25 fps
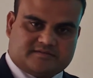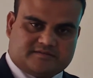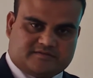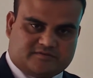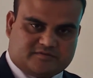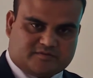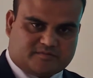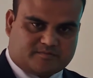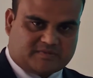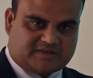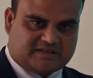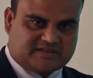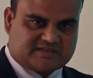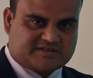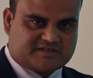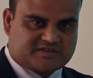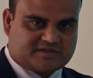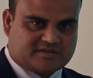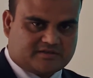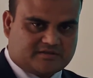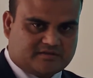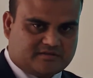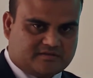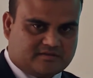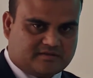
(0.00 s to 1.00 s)
you must
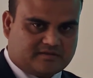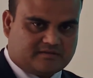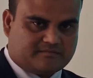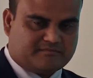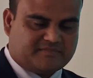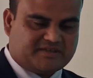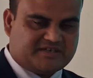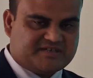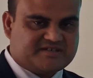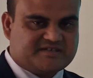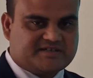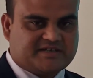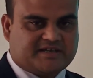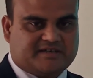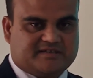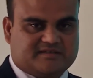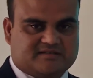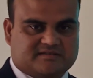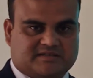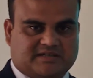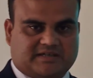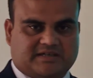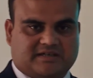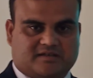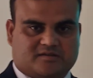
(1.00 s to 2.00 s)

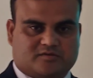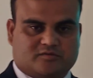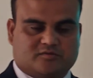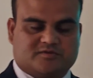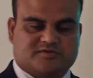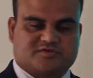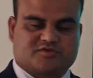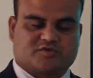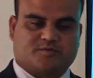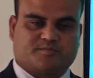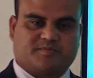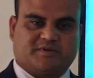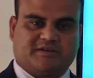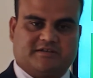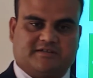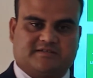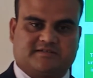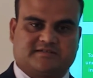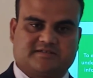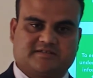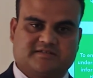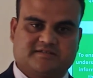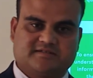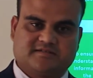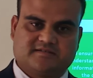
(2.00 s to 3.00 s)
maintain the rules of
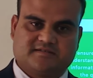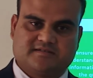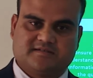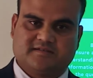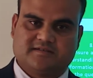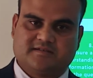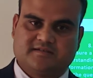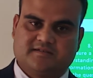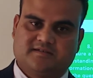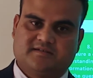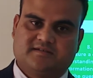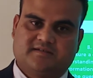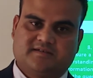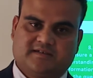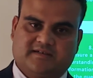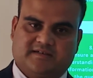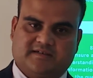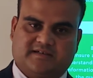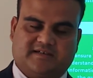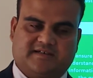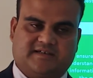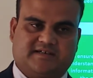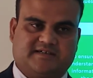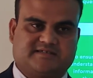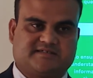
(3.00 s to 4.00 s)
health,
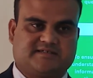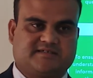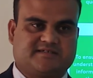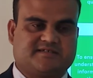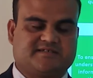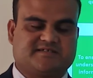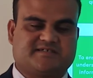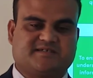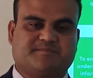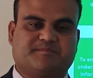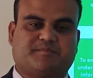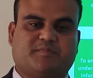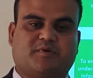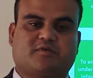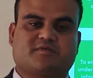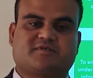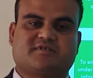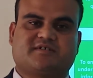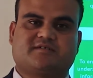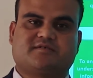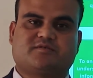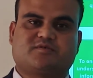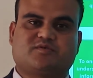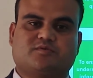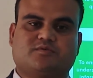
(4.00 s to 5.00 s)
as it is
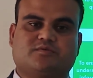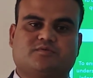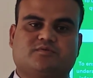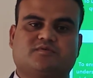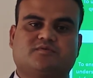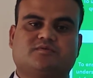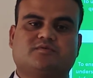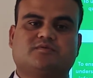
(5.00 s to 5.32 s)
important to